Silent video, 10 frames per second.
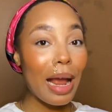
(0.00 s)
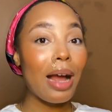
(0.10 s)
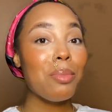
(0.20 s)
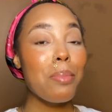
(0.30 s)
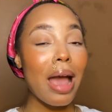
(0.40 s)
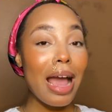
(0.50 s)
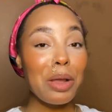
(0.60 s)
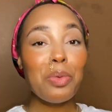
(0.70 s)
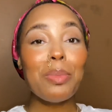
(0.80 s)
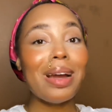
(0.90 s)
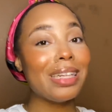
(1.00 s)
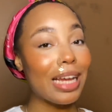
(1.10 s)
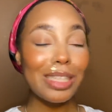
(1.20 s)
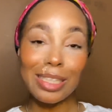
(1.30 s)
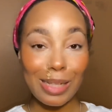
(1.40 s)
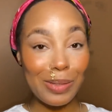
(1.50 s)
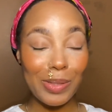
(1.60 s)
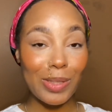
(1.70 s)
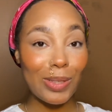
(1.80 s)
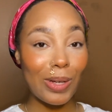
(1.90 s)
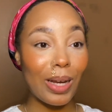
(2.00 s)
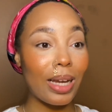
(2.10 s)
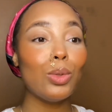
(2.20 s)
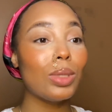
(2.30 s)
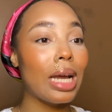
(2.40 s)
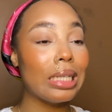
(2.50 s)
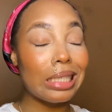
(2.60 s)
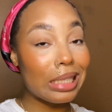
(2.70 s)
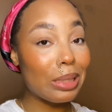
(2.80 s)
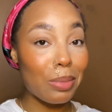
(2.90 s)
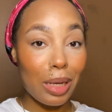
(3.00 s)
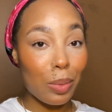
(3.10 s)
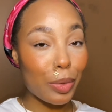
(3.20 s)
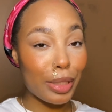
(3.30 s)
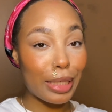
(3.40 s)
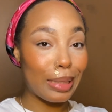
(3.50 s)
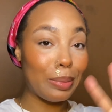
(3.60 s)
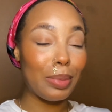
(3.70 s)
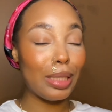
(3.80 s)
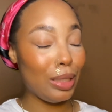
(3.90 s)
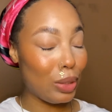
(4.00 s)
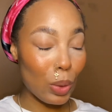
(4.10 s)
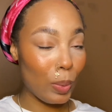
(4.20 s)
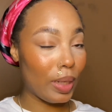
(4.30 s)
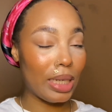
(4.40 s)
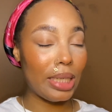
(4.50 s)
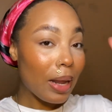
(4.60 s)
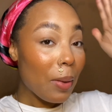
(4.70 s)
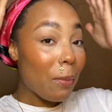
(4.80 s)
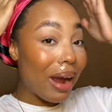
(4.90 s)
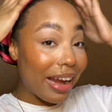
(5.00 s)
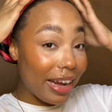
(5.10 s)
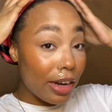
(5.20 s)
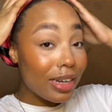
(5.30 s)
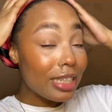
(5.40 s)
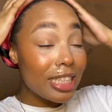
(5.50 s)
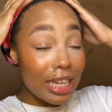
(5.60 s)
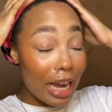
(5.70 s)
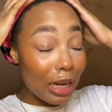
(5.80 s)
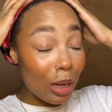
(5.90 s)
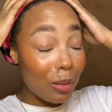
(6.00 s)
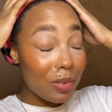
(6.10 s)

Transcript: I'm back with my night clothes on. You kind of see the makeup on there, but don't worry. My hair is tied up.